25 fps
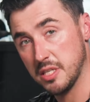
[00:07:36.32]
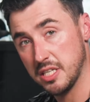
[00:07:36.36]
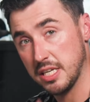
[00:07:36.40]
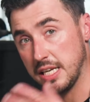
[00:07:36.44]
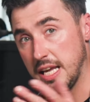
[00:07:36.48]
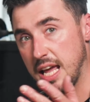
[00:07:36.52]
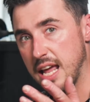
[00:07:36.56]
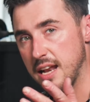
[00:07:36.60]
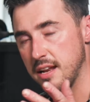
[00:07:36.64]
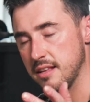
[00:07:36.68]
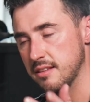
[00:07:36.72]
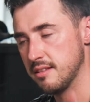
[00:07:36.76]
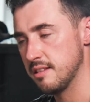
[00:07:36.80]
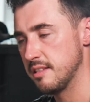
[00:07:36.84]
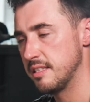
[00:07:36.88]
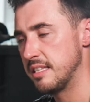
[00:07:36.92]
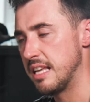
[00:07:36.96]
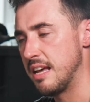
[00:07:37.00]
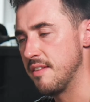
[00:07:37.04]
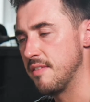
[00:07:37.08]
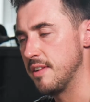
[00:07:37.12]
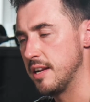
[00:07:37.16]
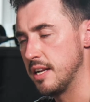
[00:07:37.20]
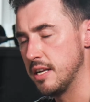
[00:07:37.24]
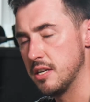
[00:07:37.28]
again is a
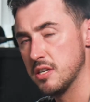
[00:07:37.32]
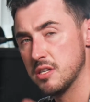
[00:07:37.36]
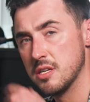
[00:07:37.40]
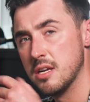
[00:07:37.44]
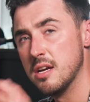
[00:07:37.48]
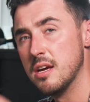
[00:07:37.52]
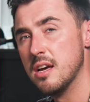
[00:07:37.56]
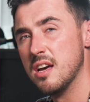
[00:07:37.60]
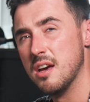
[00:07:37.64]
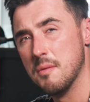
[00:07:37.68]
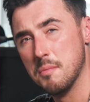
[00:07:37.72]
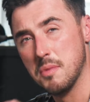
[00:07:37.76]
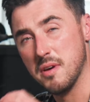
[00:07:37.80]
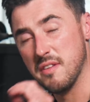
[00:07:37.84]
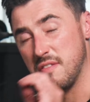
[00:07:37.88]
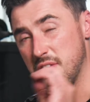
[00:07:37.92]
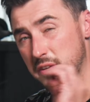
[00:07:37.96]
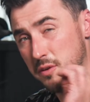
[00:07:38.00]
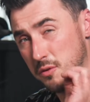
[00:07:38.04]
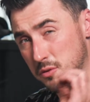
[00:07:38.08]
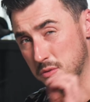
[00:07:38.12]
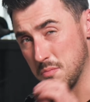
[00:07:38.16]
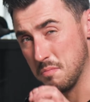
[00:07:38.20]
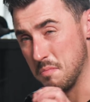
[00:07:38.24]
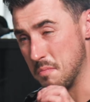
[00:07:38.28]
7-inch, but it
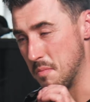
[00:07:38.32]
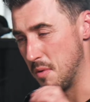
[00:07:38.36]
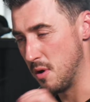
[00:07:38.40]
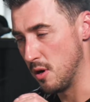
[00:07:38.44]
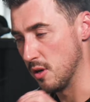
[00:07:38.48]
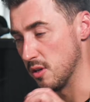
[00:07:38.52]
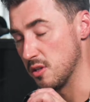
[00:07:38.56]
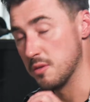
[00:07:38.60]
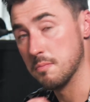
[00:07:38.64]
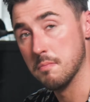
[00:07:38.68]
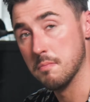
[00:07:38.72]
feels much